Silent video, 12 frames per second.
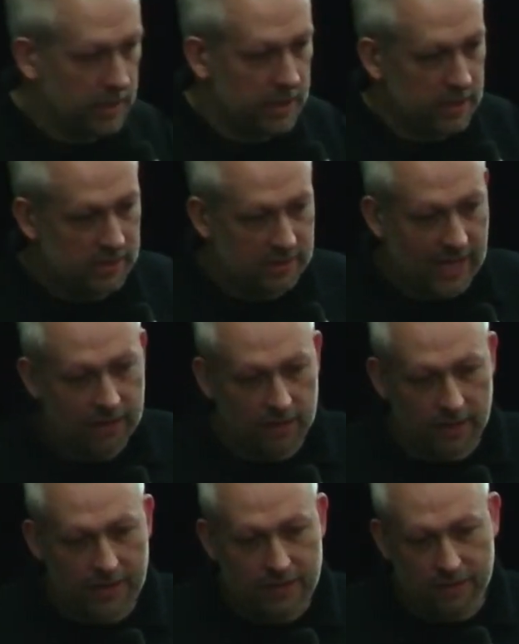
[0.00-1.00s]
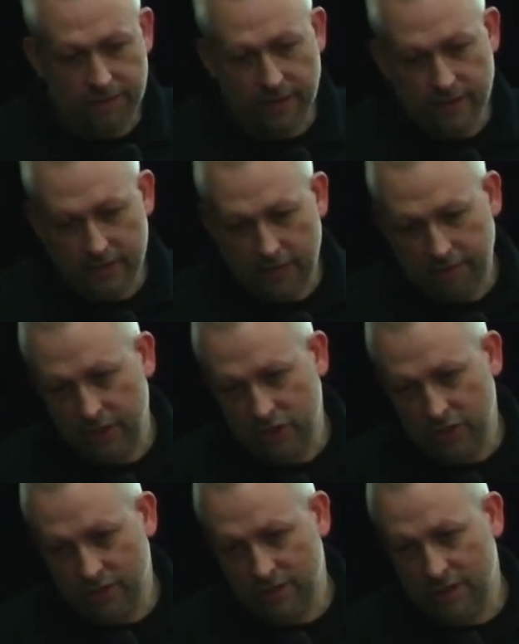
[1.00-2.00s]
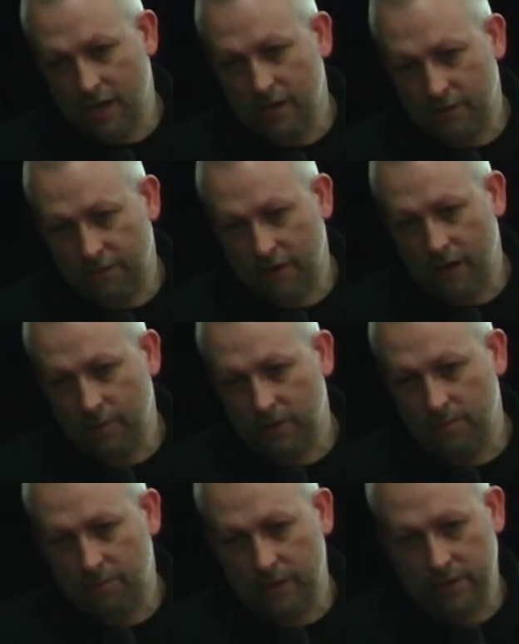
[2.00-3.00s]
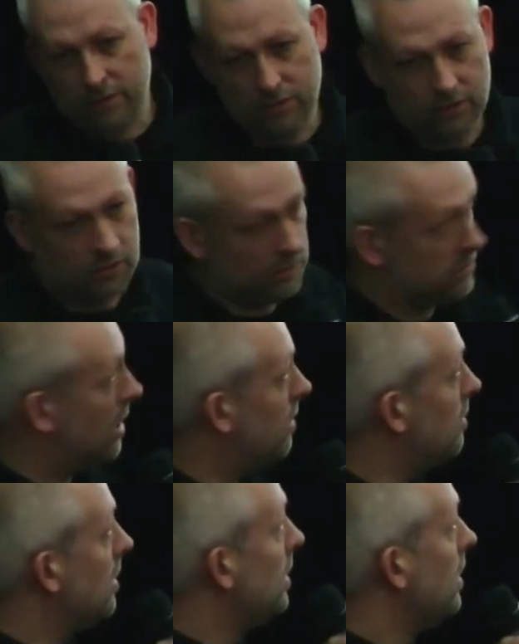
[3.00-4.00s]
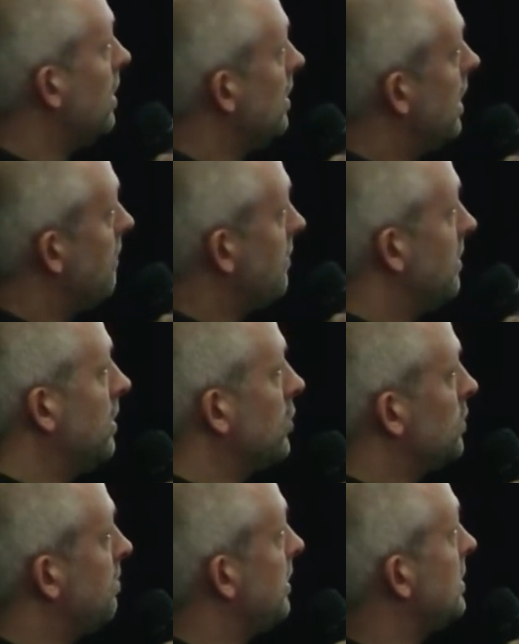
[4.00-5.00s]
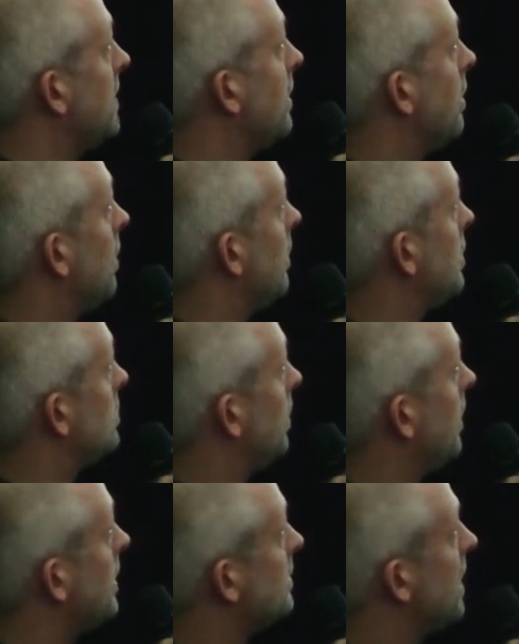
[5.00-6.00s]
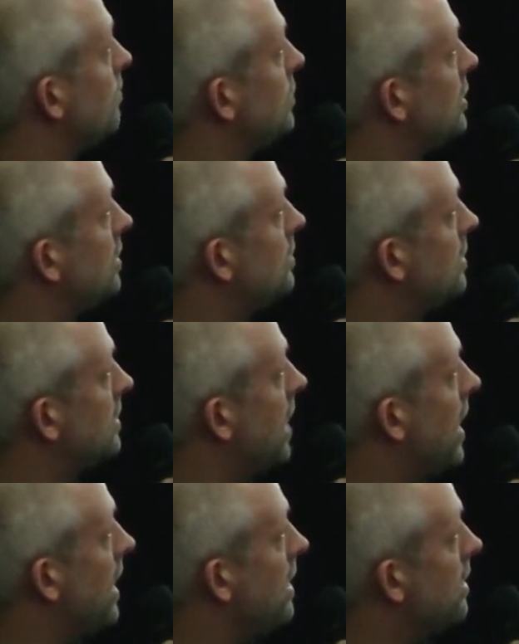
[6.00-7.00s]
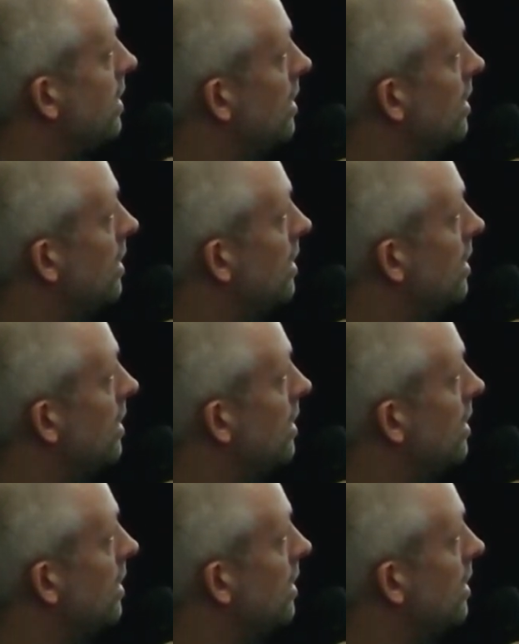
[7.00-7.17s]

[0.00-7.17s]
the standard interface definitions that are defined within Beanstalk. So everything looks pretty standard on this one, except it uses a